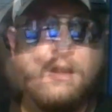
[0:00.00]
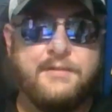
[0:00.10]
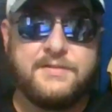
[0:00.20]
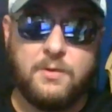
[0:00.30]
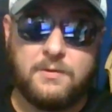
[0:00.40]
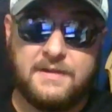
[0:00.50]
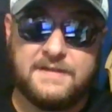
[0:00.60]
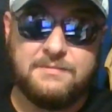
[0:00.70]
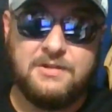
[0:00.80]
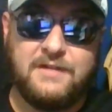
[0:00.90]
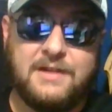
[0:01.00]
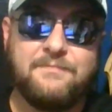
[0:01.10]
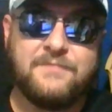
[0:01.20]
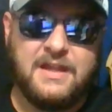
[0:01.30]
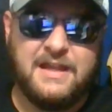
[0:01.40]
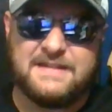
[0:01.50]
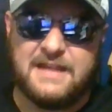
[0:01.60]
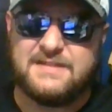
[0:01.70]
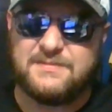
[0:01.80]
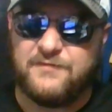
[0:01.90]
The score to this movie
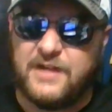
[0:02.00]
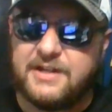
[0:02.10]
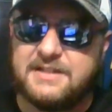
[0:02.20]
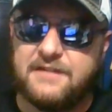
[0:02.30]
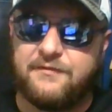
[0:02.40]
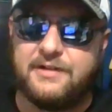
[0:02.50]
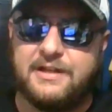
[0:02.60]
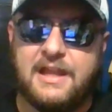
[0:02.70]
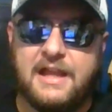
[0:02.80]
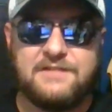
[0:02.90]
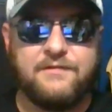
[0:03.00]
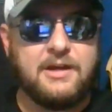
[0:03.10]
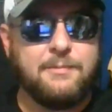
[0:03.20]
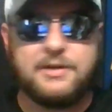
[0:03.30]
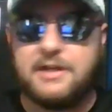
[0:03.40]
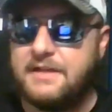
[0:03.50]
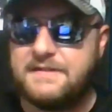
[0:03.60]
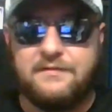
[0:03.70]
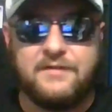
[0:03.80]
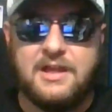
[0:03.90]
is very different. It's very
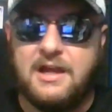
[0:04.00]
percussive.